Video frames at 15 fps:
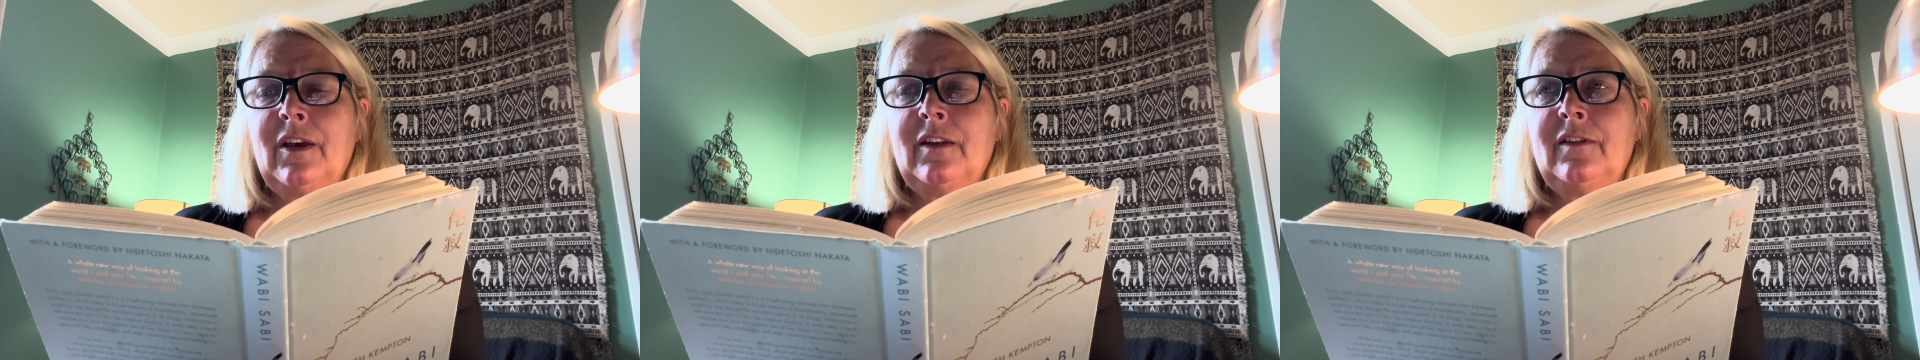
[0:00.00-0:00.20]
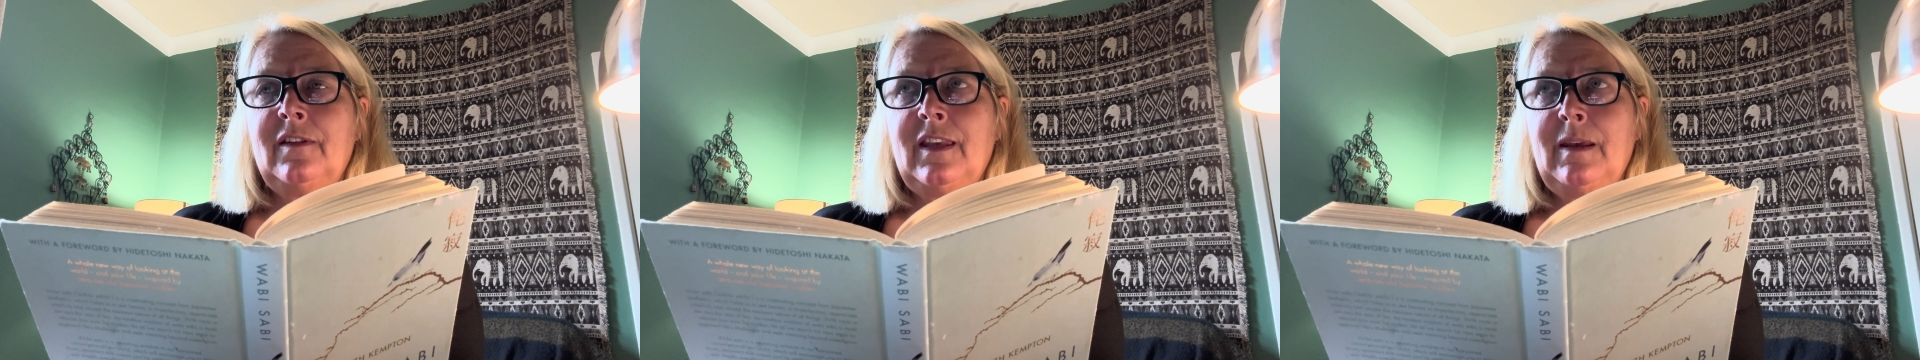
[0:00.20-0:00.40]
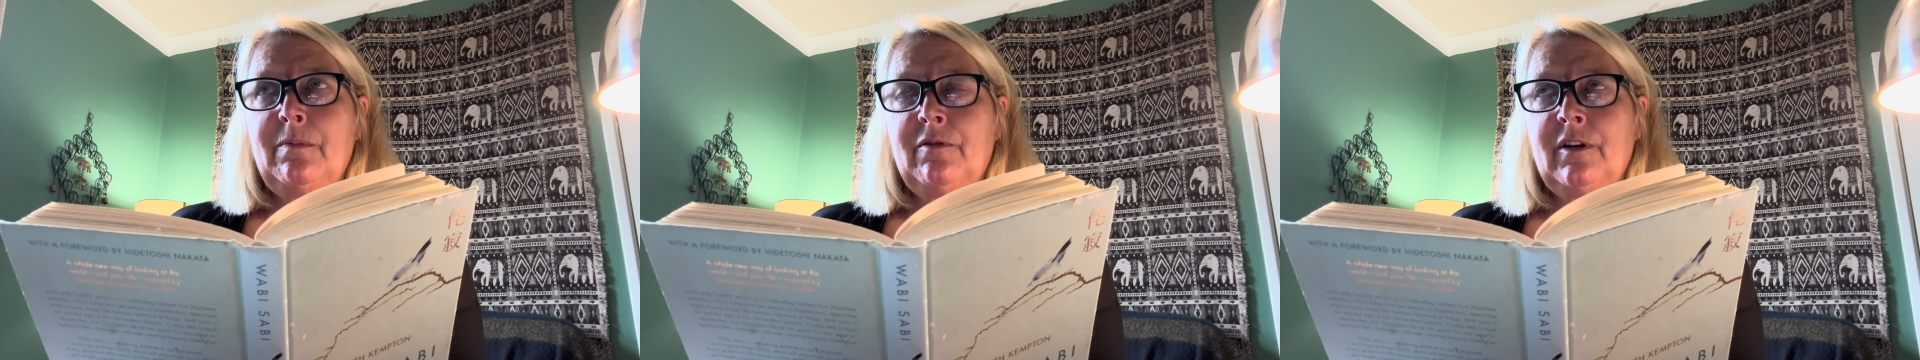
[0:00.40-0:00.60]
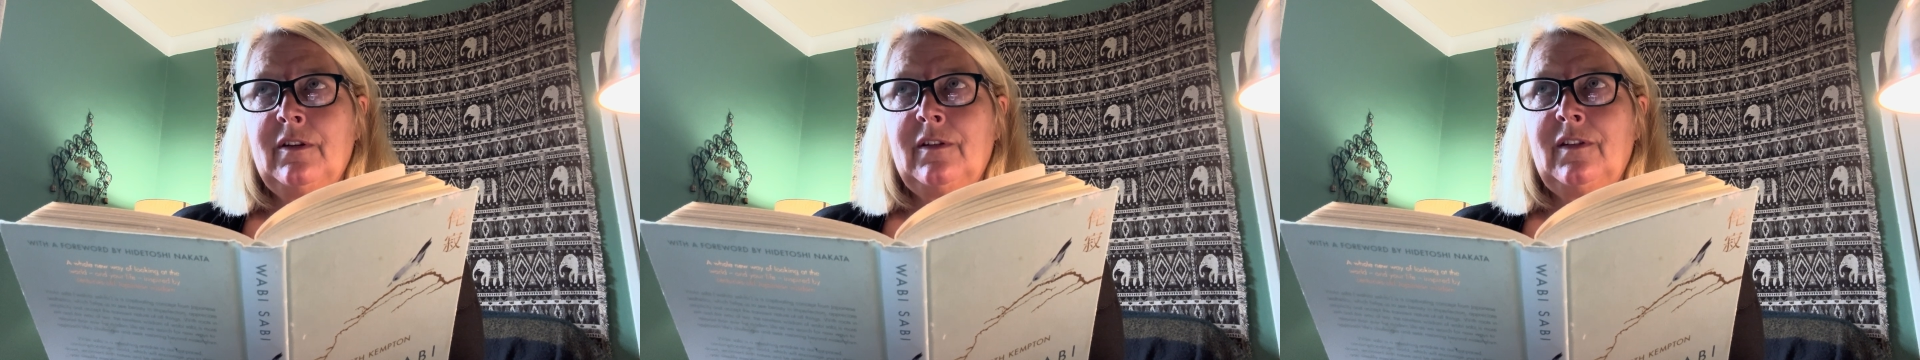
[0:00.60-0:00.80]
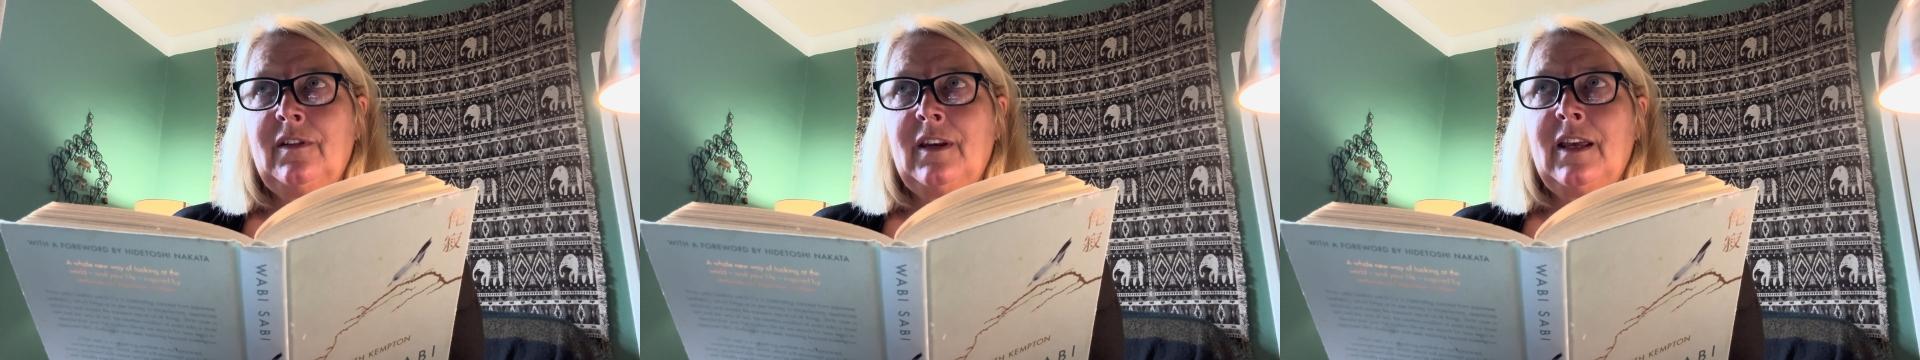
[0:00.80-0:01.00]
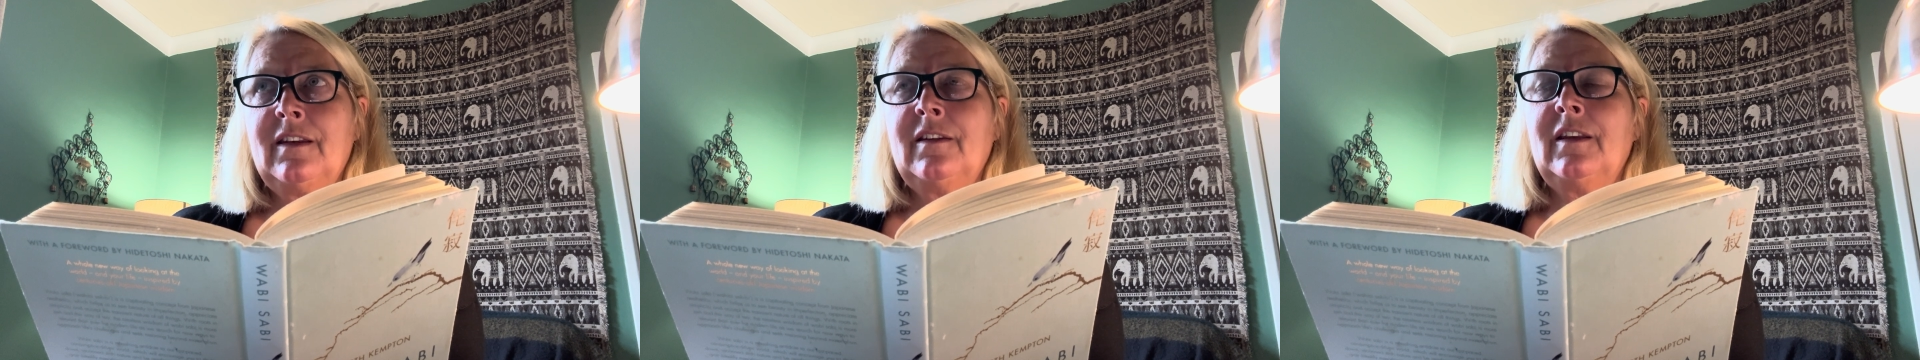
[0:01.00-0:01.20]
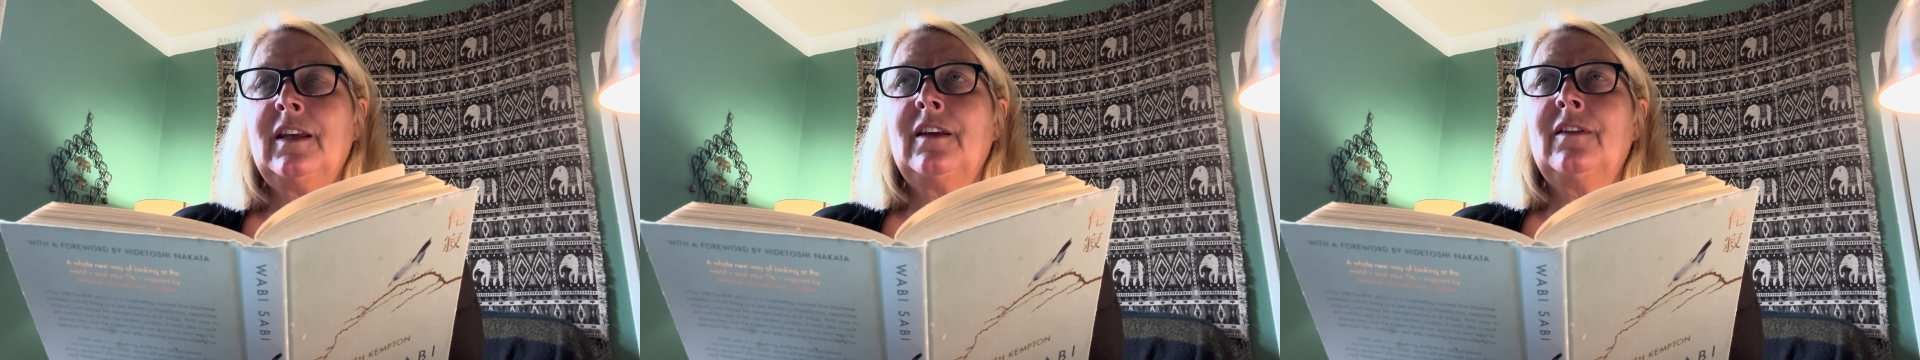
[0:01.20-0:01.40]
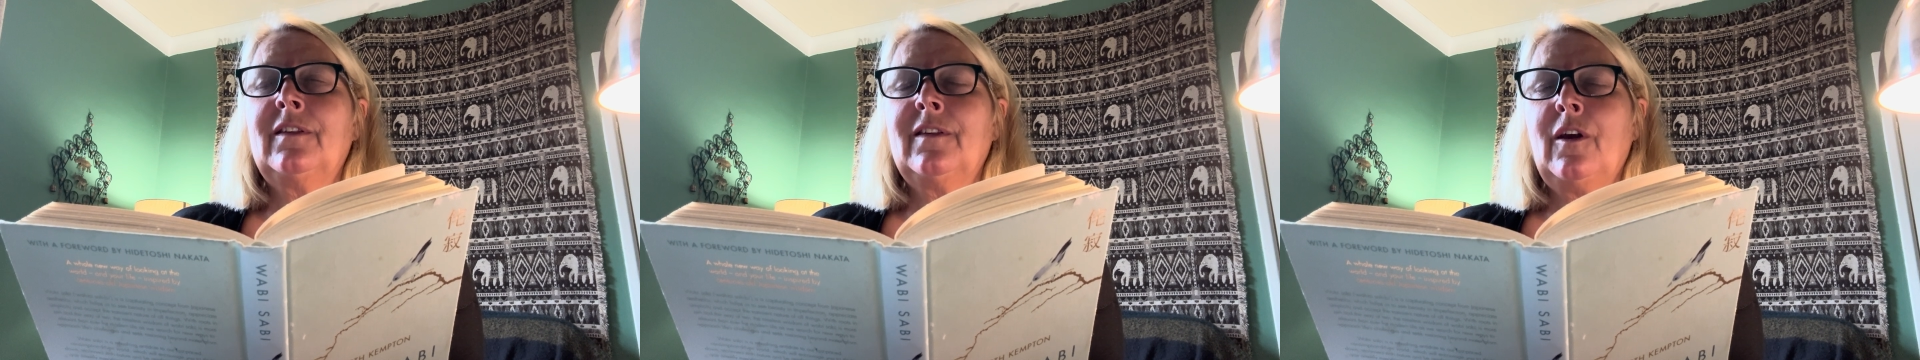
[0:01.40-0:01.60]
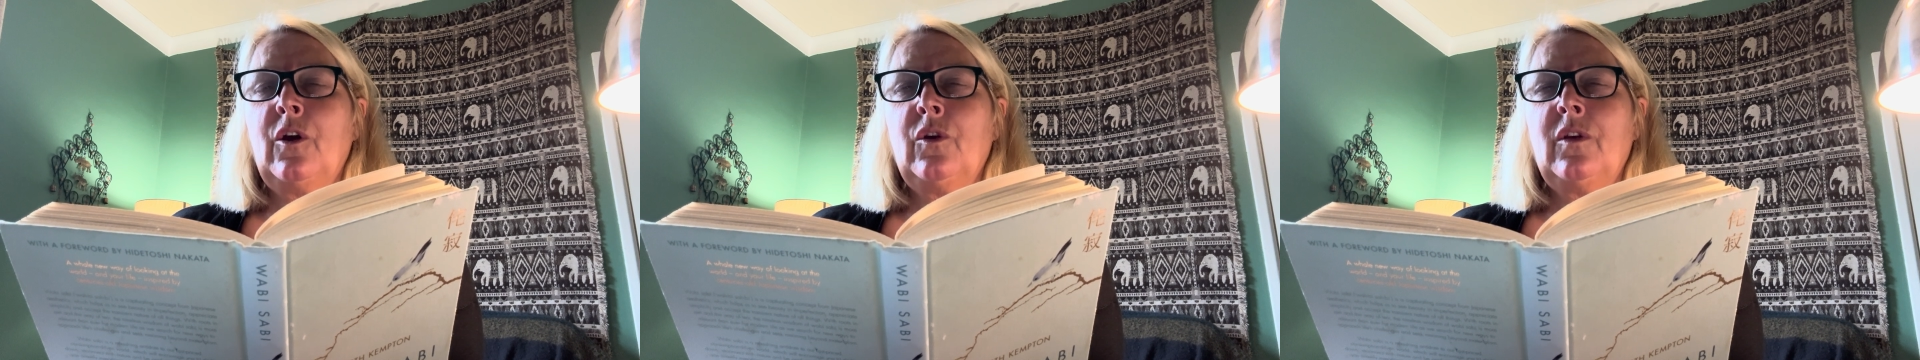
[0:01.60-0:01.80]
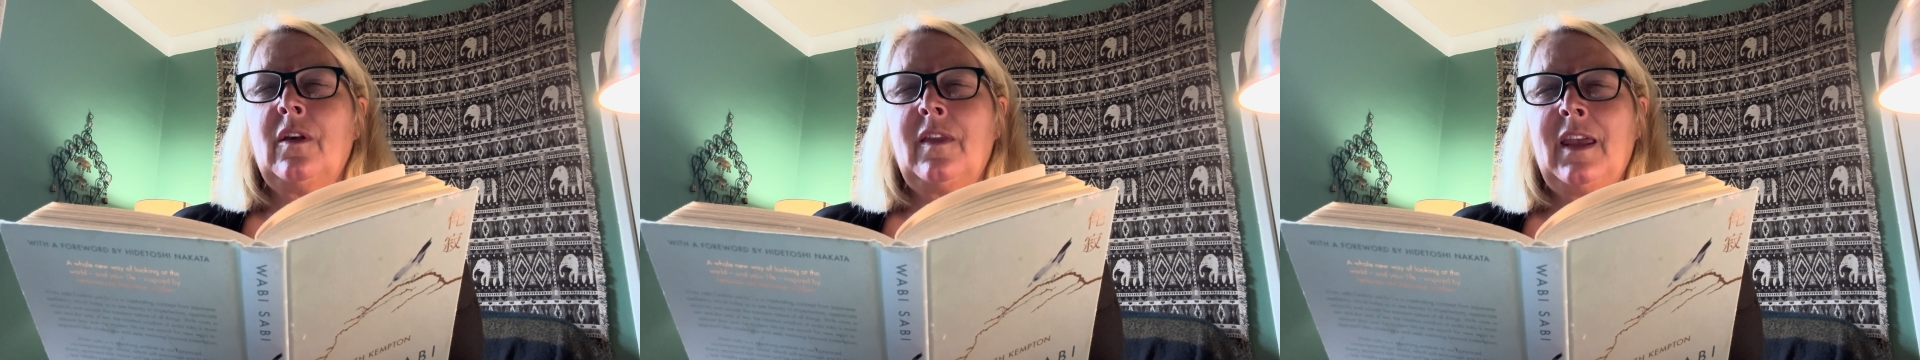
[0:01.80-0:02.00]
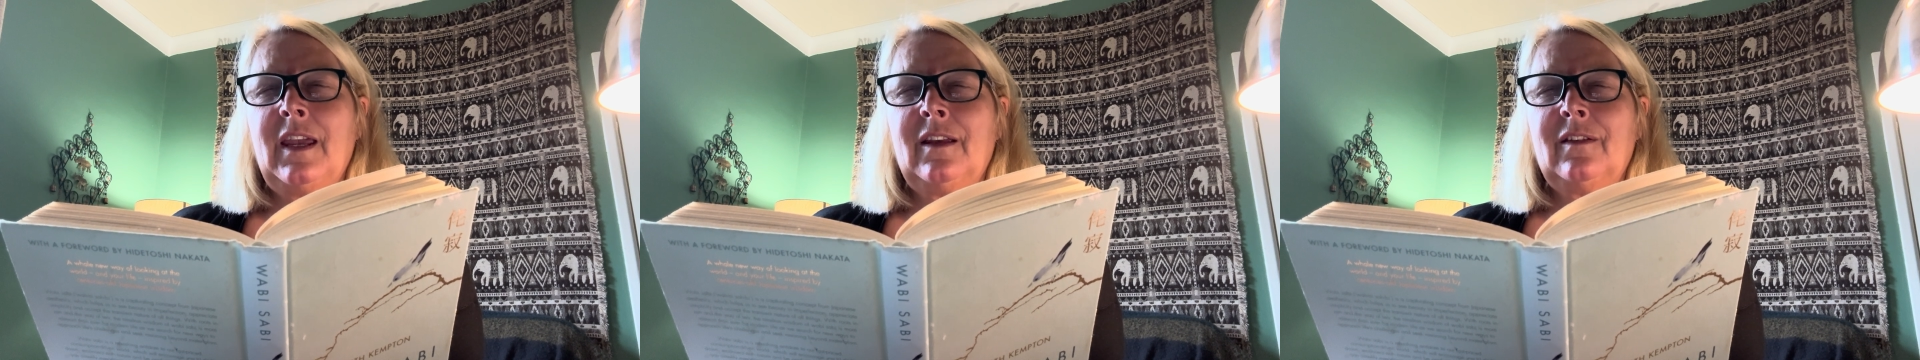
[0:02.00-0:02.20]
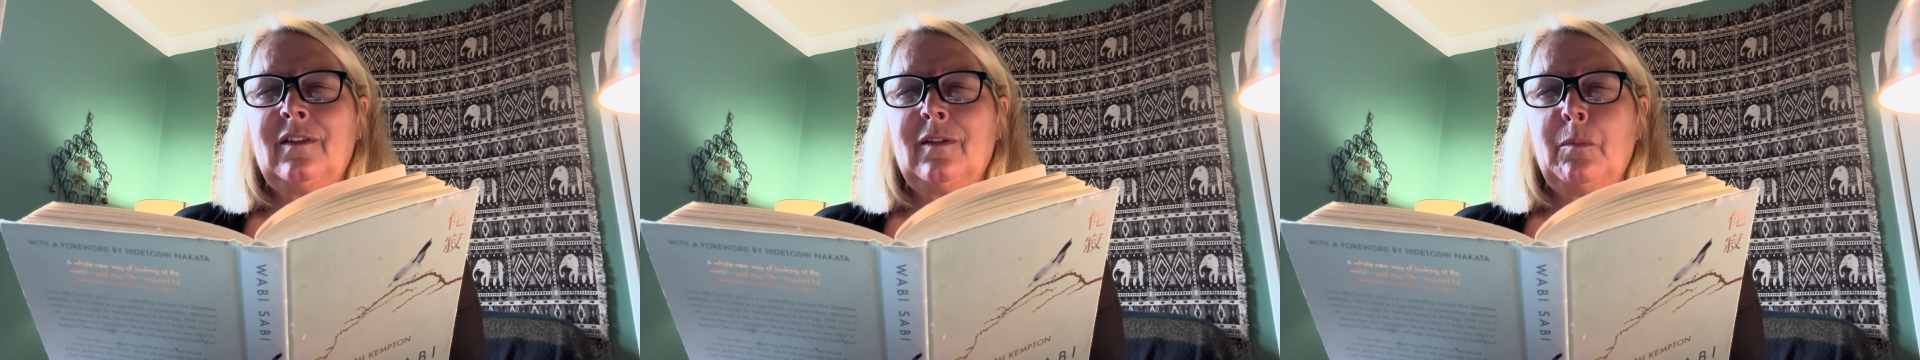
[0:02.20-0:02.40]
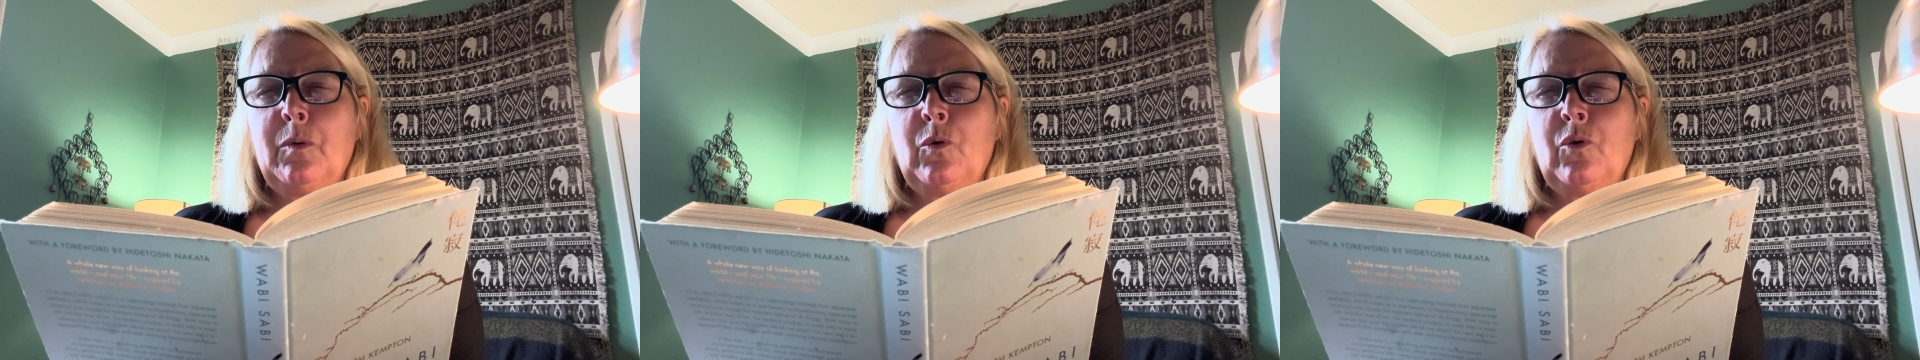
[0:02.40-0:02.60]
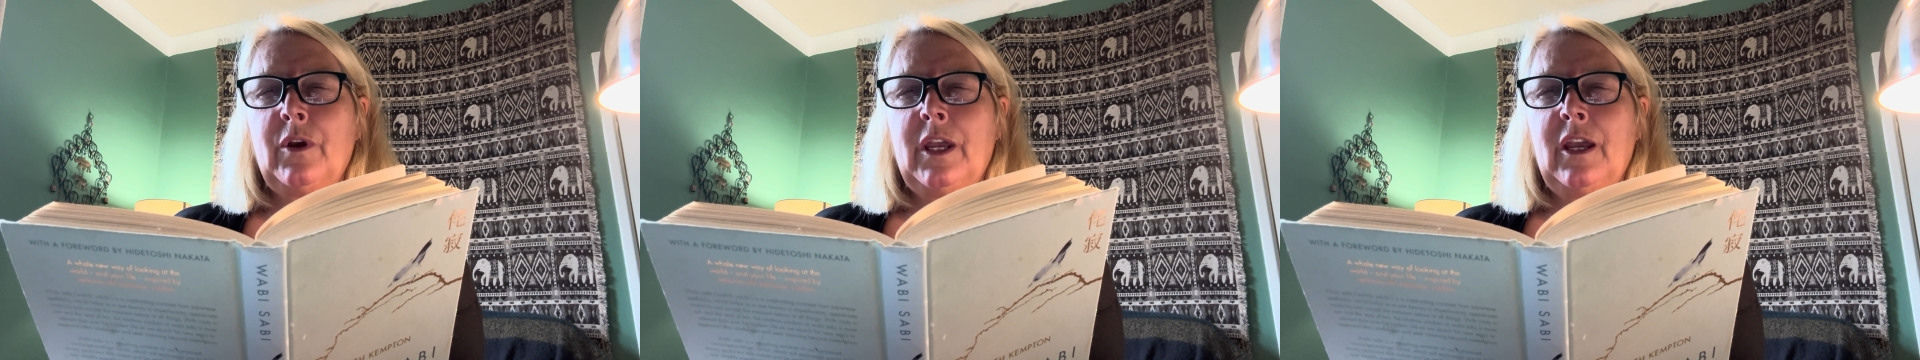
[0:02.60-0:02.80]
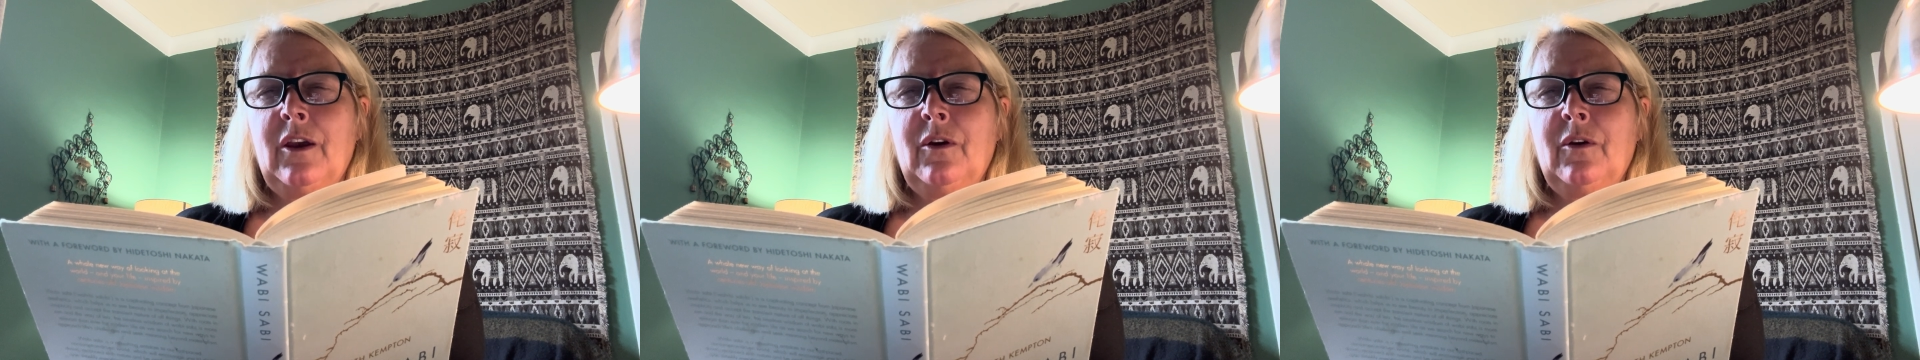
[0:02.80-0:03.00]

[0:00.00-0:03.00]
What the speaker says: a deeper understanding so that they can support you?